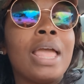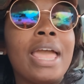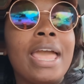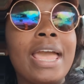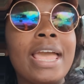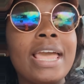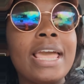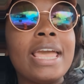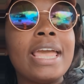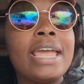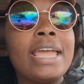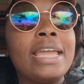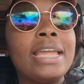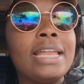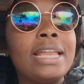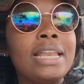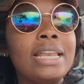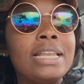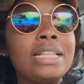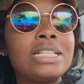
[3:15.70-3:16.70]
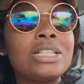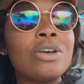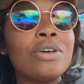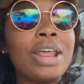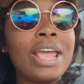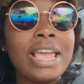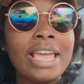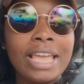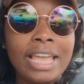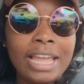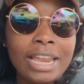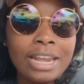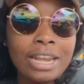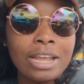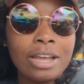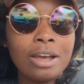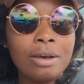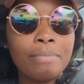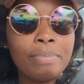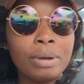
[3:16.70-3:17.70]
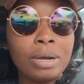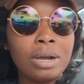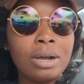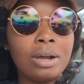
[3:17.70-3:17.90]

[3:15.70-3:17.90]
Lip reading: and so they ended up